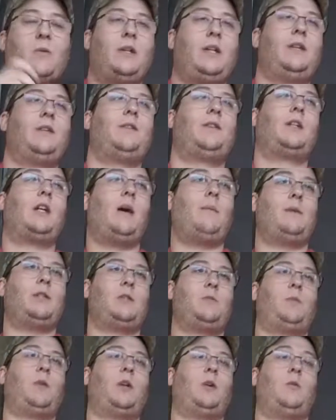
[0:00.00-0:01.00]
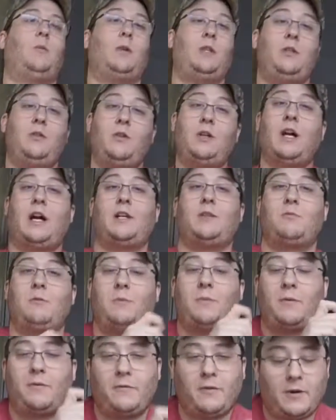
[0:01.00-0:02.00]
want to hear in the comments below what you guys
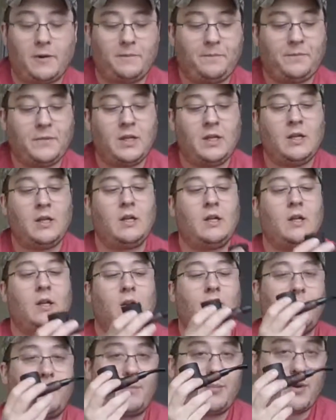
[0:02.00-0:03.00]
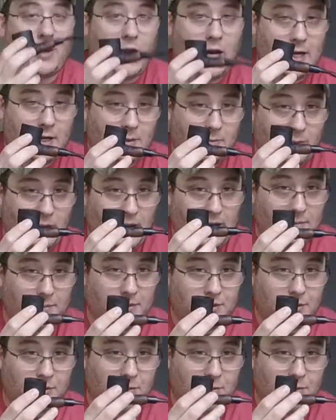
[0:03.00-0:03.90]
would prefer. Briar pipes,